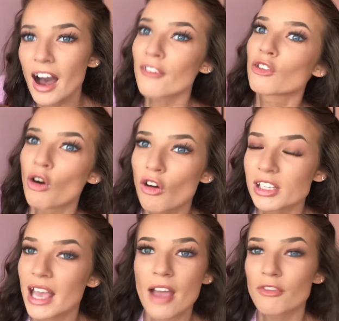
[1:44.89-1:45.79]
Of
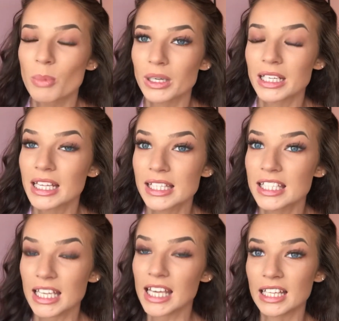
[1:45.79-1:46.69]
course, everybody needs
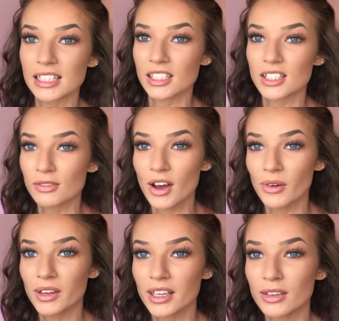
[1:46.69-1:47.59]
to eat to
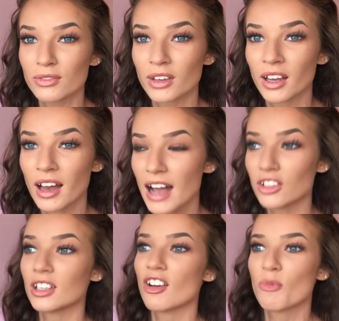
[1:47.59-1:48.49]
survive. How
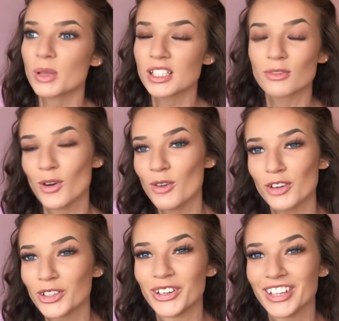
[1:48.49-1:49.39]
do you think I've been
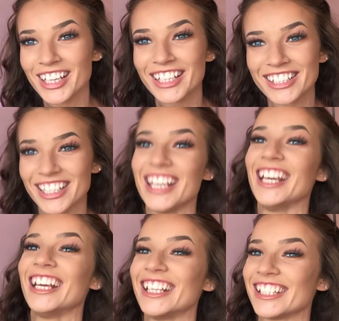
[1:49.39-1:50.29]
surviving all these years?